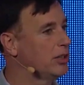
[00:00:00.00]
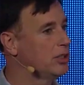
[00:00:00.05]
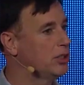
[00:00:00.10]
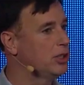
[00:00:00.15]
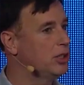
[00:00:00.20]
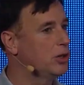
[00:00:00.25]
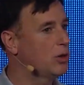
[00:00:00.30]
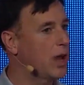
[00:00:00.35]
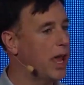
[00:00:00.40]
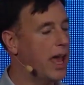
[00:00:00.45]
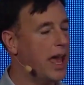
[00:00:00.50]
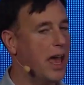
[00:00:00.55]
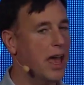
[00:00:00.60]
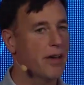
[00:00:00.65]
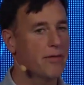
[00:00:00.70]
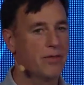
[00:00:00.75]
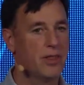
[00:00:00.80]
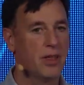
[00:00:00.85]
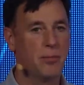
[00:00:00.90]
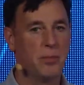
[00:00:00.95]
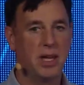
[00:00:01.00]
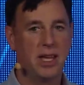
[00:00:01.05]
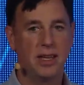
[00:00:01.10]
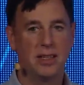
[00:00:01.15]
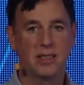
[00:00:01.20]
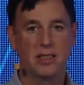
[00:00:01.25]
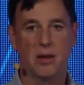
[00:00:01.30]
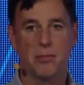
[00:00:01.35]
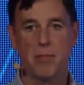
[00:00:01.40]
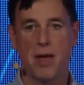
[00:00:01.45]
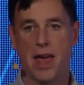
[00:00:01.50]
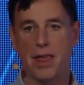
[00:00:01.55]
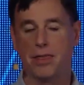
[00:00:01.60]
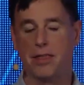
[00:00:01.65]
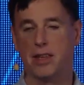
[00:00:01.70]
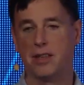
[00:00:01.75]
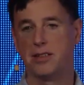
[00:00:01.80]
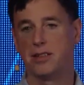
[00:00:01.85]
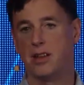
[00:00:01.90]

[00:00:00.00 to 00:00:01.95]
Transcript: Do you have the means and methods